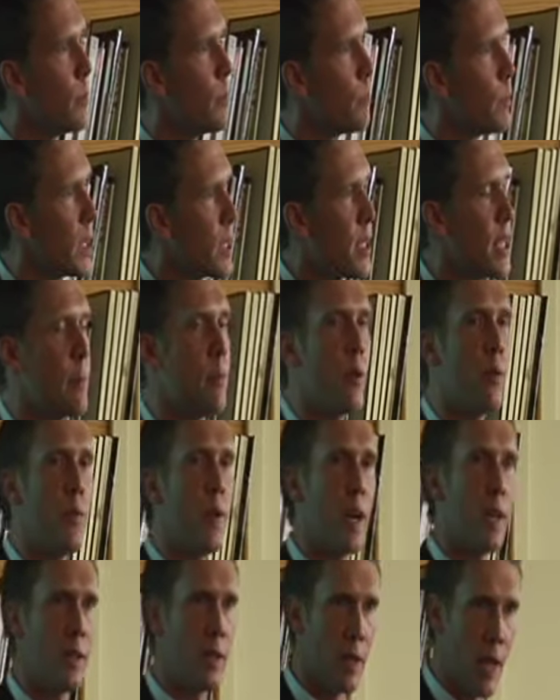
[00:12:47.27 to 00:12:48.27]
Placebo
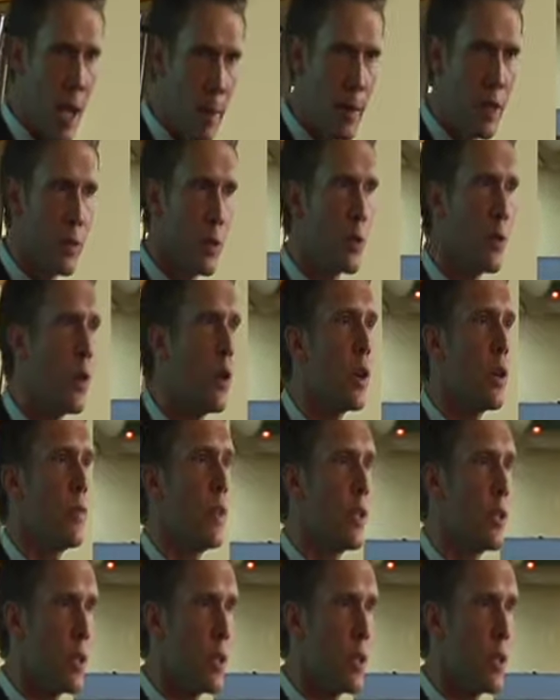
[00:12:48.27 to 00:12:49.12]
effect. How many of you have heard of it?